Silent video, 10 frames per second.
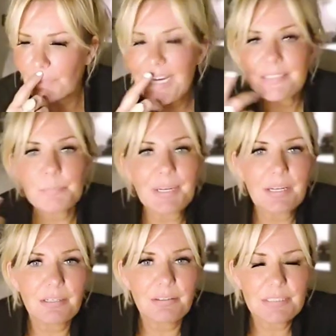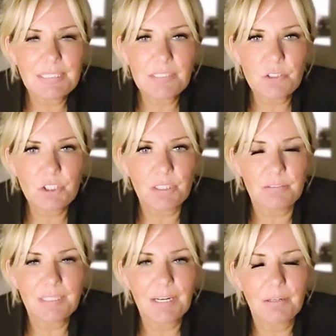about our
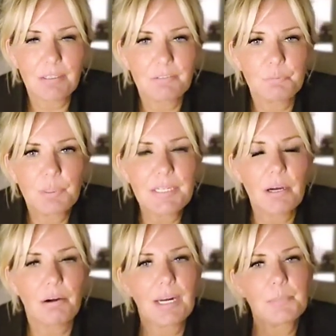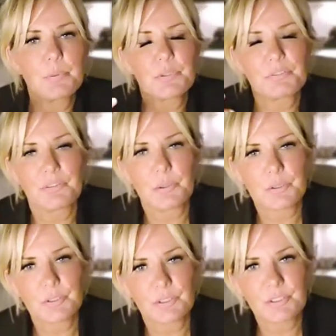attention. Now, if we are able to
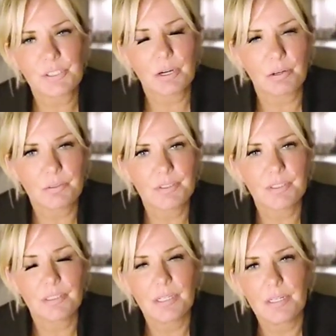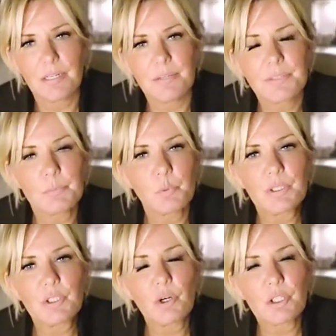focus on a task, then we're
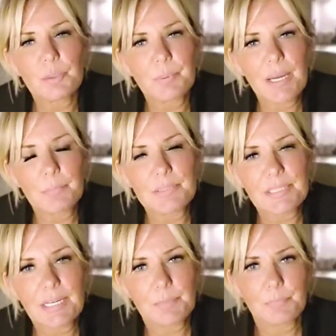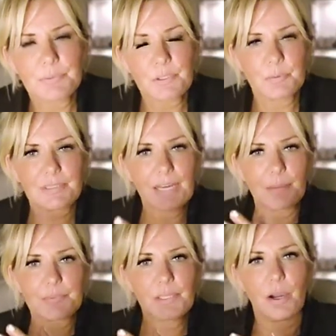not going to be able to keep to
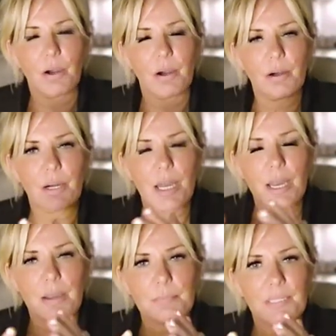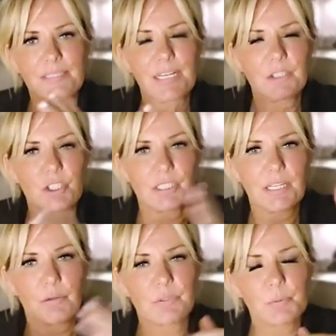adapt our attention
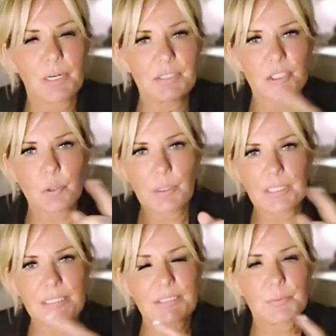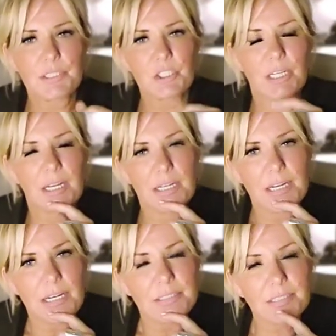elsewhere and to quickly switch it.
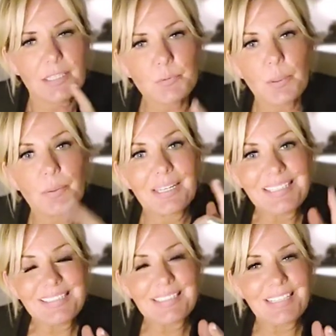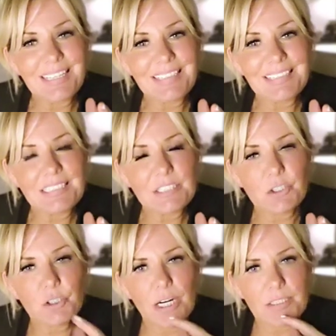So that's why we're easily
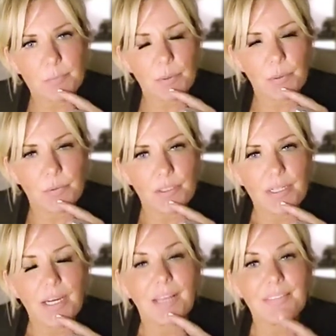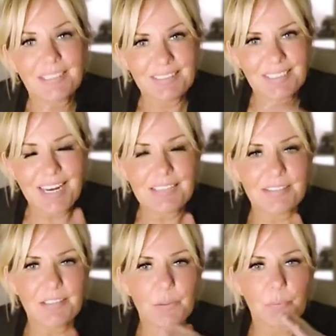distractible. And that's, again,
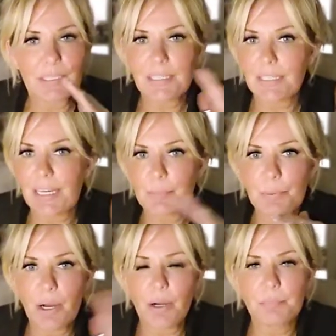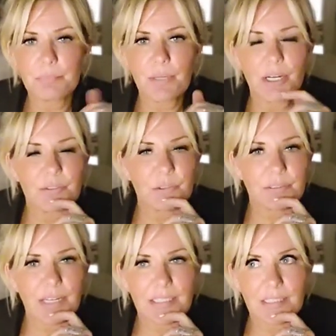so that we can keep our mind
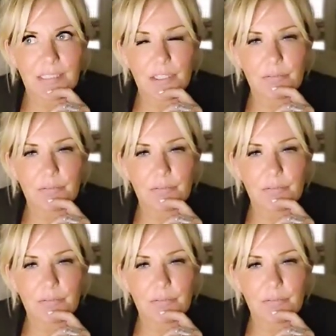on anything